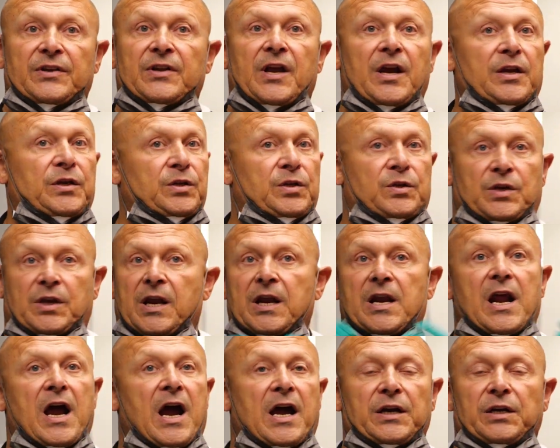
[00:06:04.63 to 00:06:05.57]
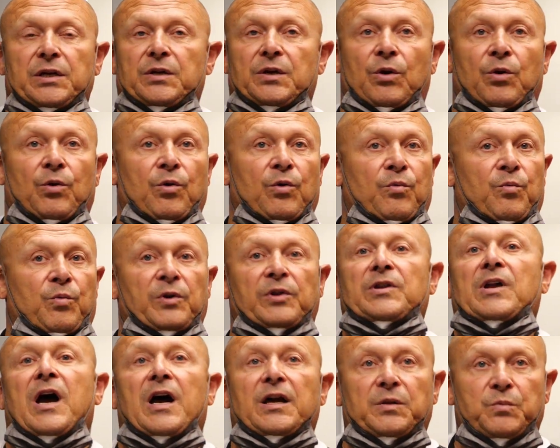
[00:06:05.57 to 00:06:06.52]
They cannot or will
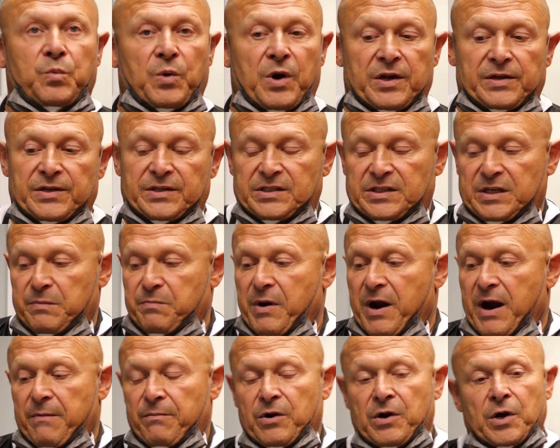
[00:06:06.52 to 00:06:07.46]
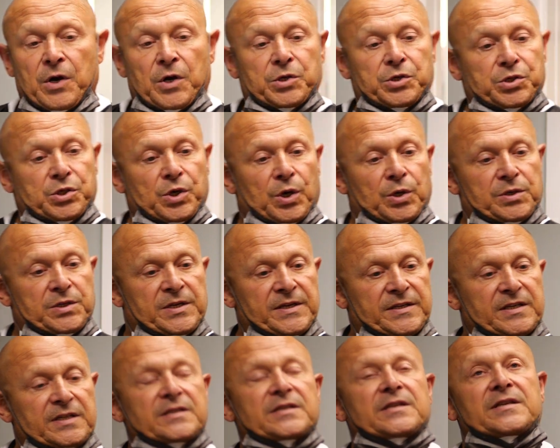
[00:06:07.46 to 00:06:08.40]
not wear the CPAP. So
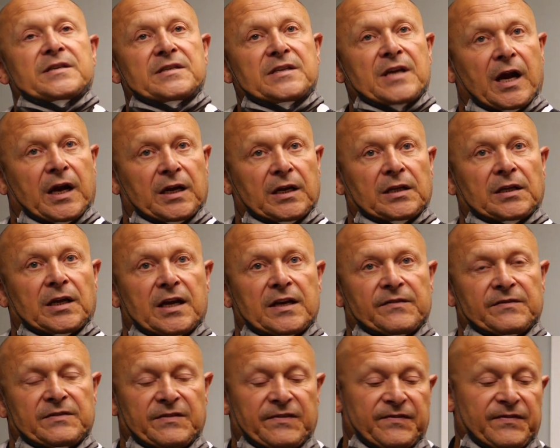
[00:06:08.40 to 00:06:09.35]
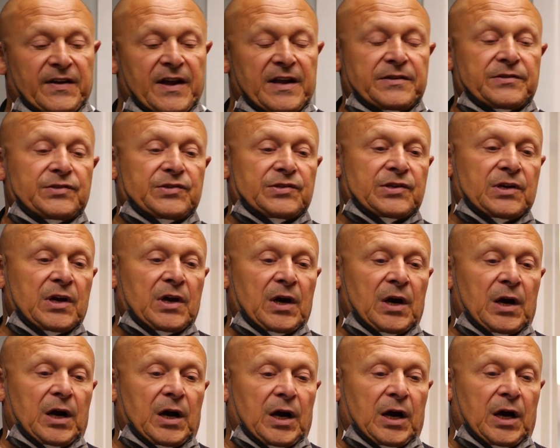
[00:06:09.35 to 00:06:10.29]
this is the second line of defense.
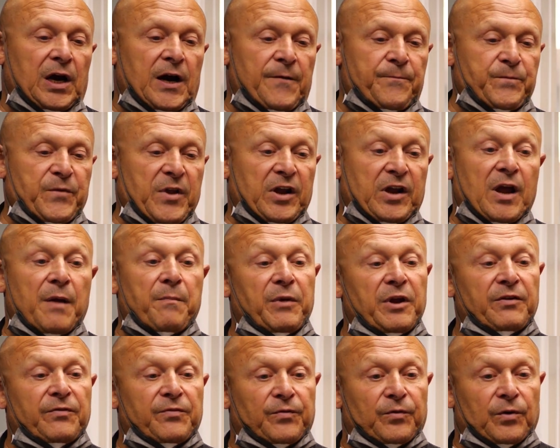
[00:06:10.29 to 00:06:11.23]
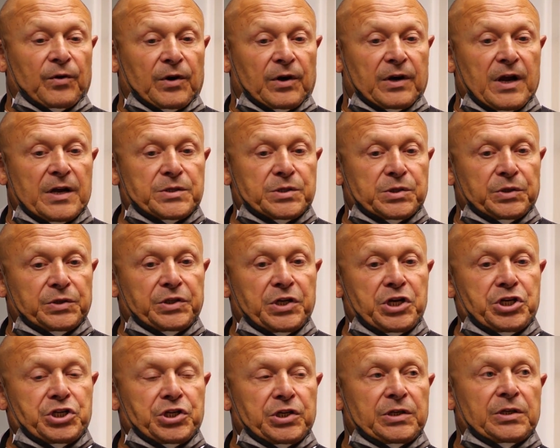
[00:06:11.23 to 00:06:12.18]
They come in for a
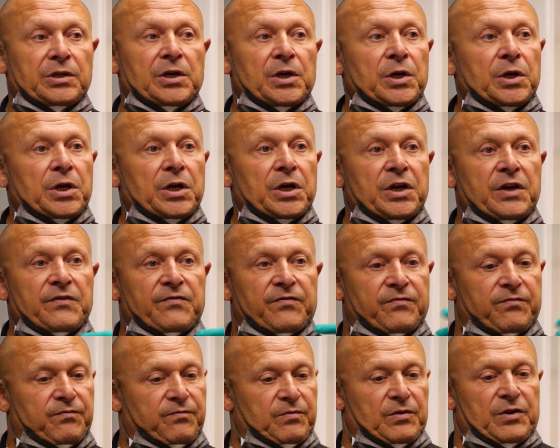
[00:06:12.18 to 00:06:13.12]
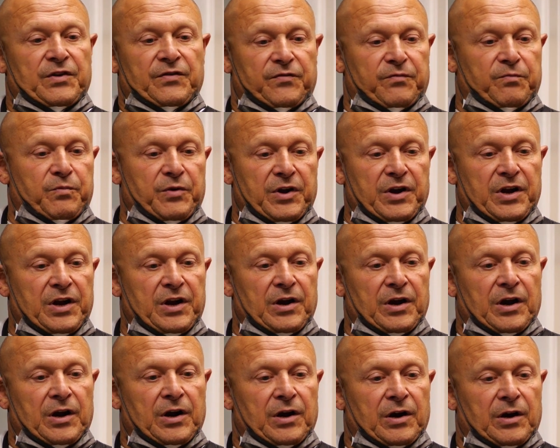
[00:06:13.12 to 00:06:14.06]
consultation. If
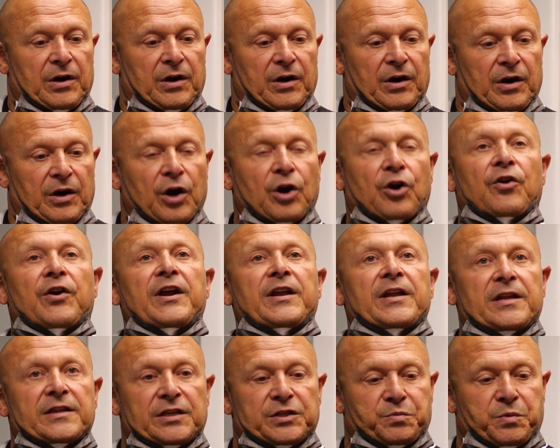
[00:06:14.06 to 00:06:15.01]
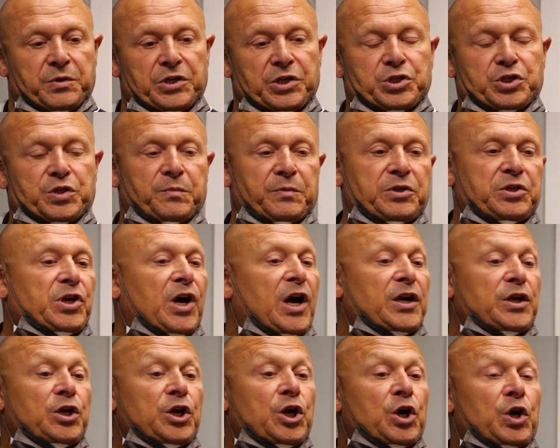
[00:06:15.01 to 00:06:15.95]
we agree that this is what needs to be
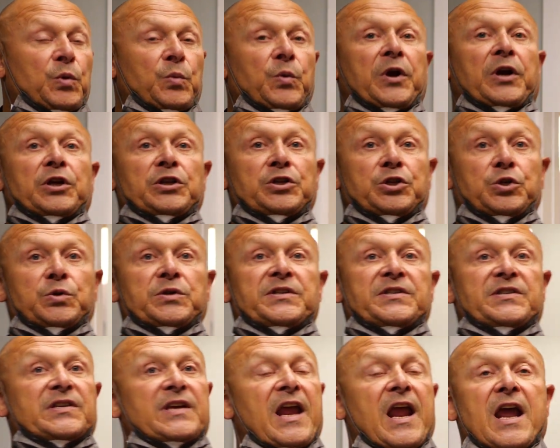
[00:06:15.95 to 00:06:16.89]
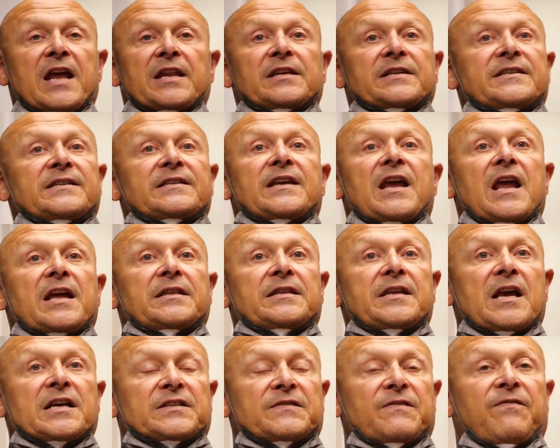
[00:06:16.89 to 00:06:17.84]
done, we can do the scan. The scan
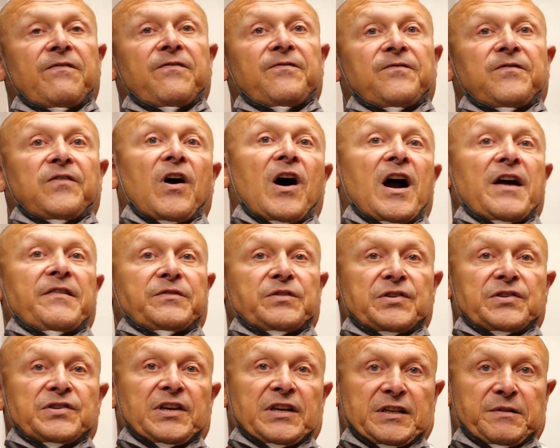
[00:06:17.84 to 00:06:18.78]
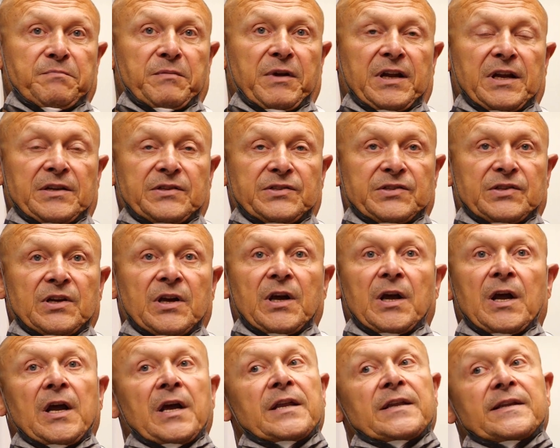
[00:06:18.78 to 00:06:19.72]
takes 5 to 6 minutes.
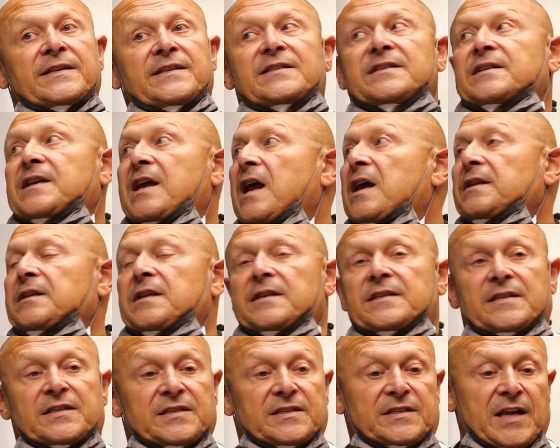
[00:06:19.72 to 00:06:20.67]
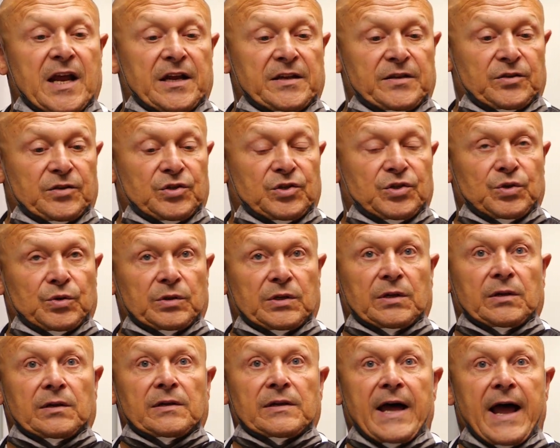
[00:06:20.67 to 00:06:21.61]
The scan that's sent to
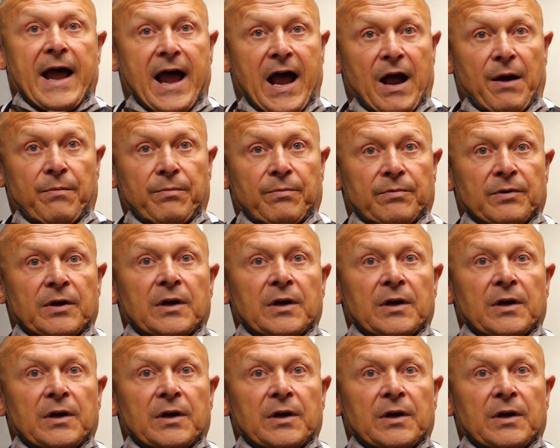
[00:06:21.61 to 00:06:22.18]
the lab.